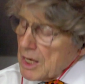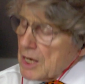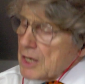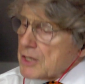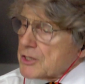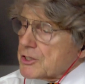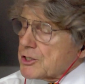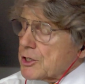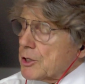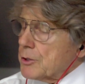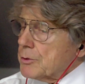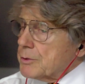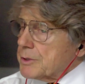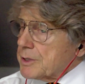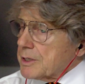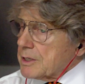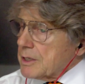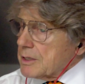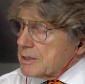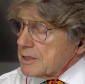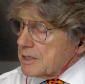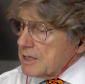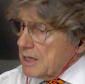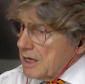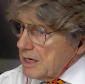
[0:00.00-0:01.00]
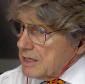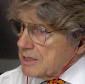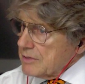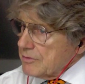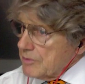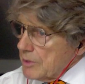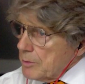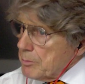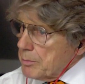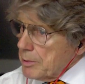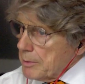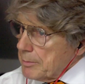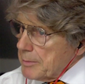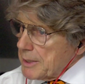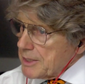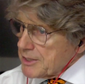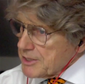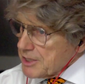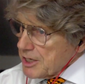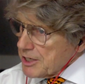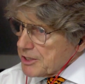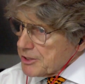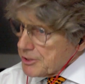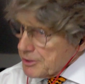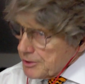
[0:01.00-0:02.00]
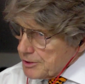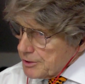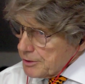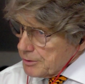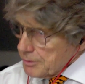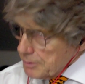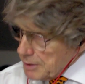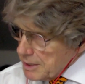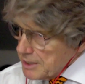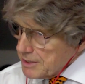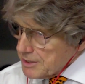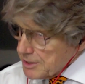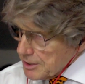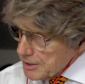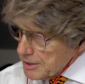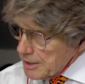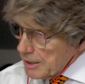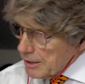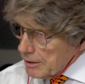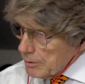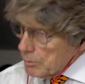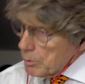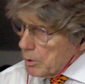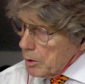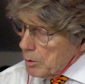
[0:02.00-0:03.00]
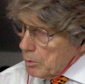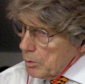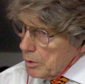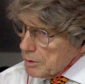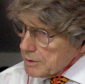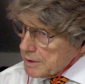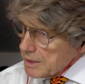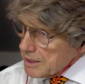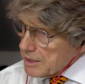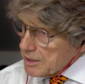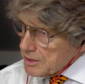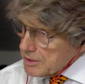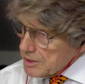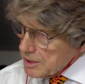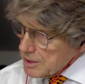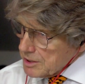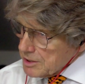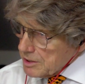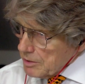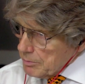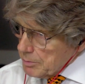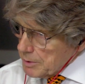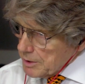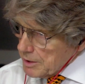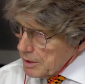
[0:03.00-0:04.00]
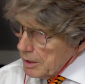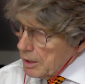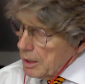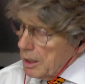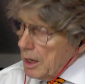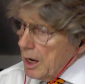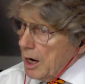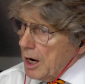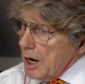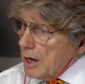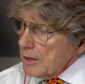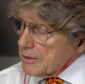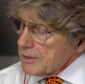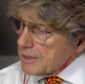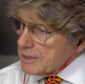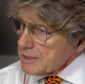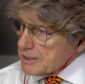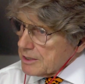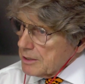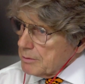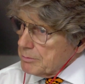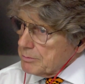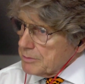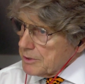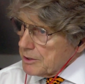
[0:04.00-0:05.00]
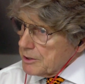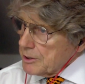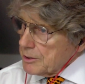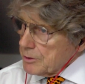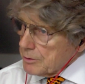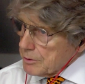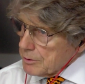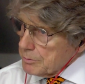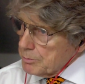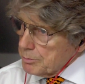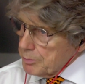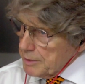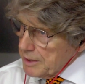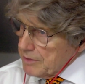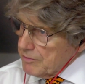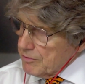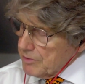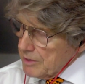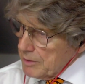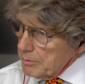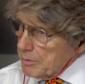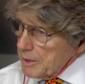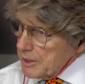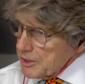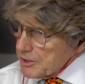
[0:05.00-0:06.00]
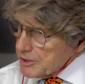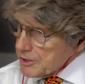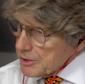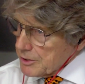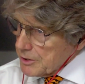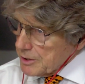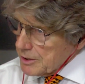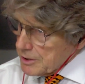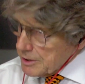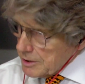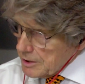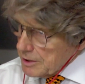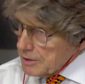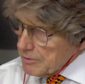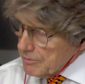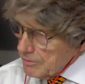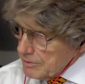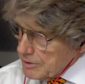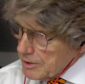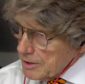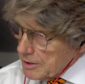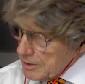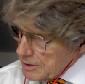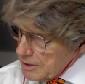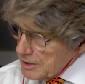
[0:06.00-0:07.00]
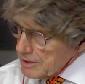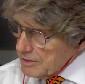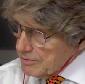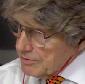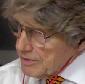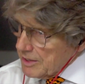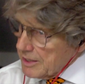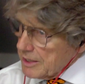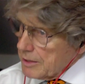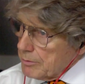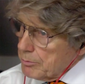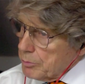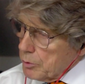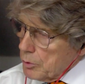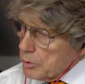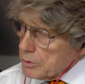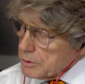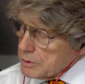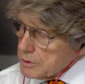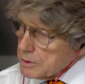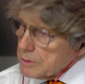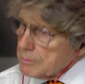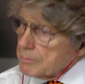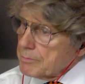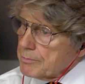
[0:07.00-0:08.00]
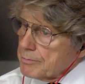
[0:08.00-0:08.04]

So the kind of implementations you hinted there at what they consist of, but are there some that you could briefly mention that are very important?